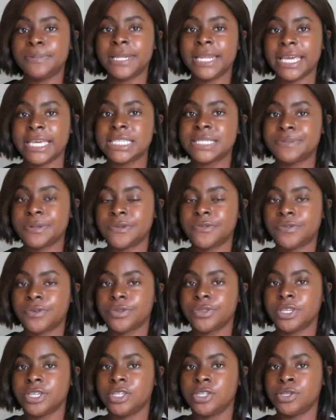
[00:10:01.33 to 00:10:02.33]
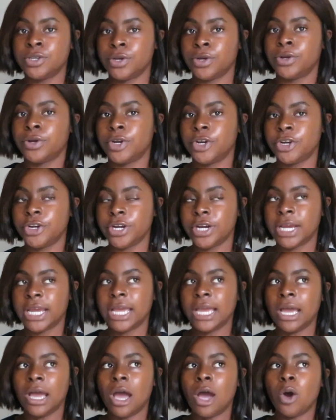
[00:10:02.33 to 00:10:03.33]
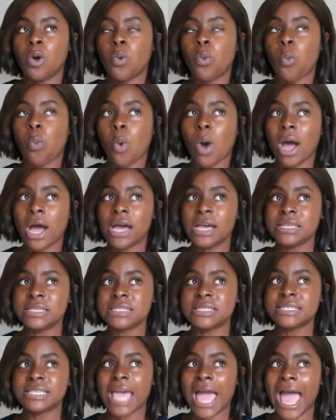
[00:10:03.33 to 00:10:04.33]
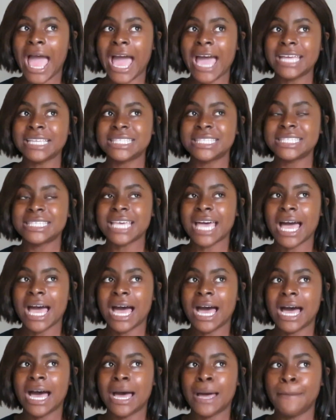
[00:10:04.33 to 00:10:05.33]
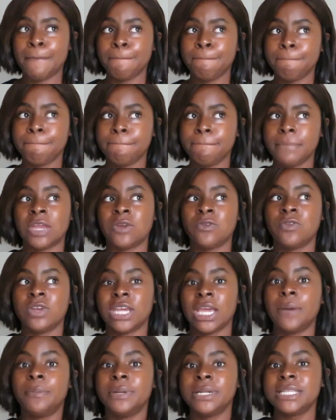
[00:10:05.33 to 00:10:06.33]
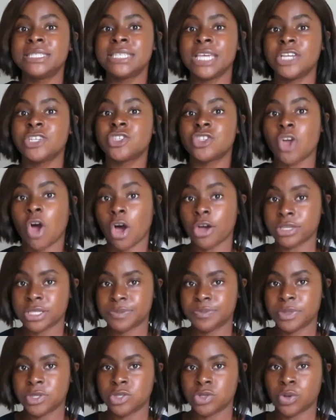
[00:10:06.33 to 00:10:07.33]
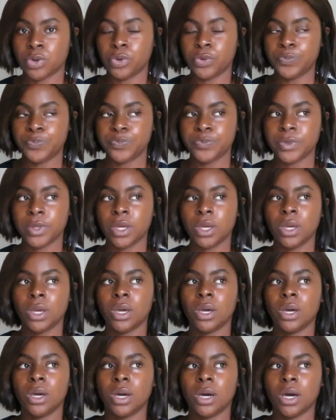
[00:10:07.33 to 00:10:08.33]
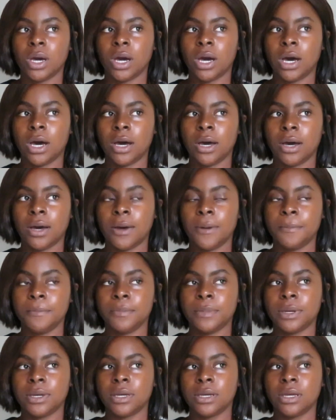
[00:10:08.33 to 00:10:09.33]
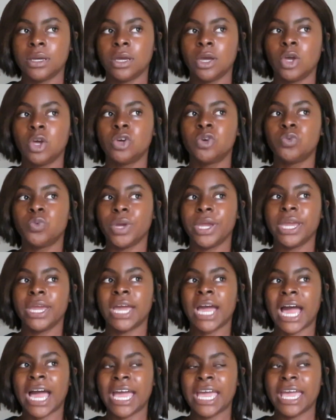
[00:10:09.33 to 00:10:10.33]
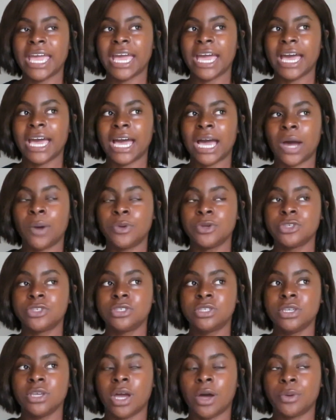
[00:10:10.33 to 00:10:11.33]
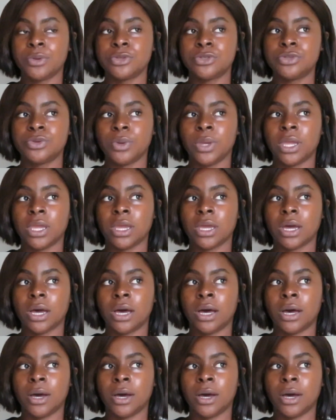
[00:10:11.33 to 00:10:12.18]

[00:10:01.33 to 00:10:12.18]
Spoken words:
placement for the year was at a rehabilitation hospital, where I was doing